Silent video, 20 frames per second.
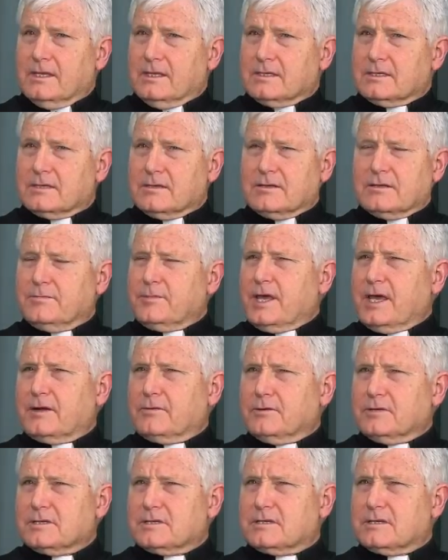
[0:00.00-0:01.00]
So the
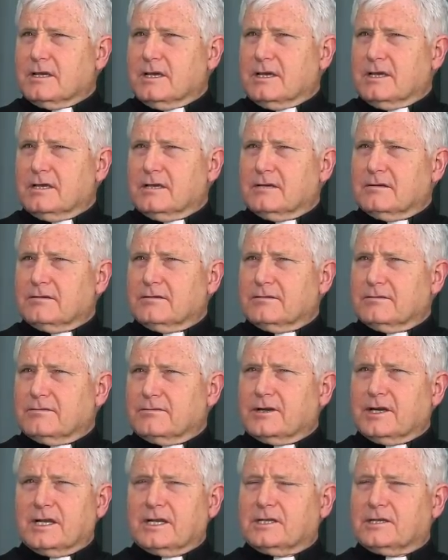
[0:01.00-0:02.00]
man was
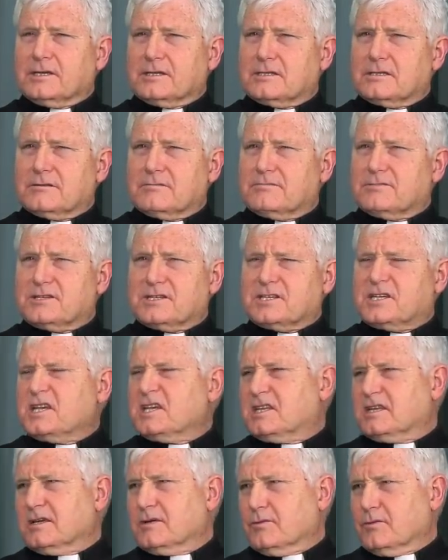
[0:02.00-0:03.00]
really just
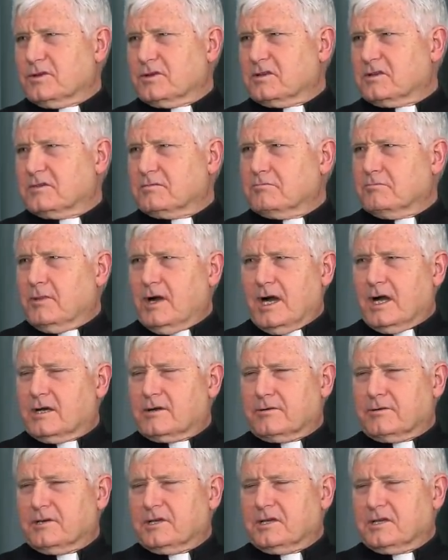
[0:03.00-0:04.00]
seething with
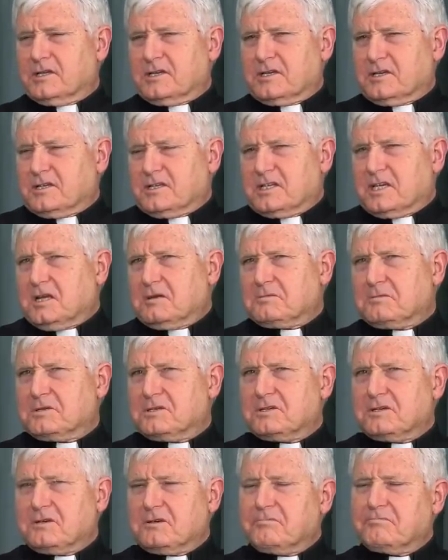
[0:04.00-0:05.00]
mockery and
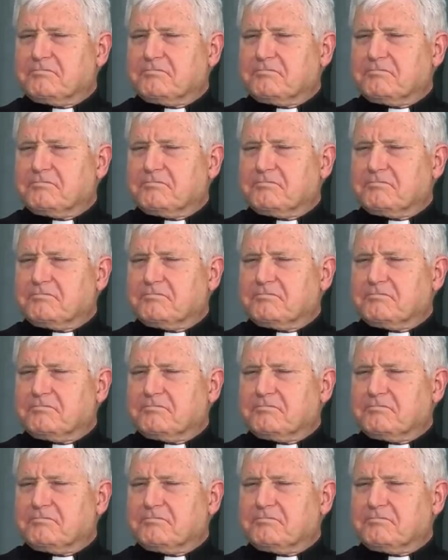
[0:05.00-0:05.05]
contempt.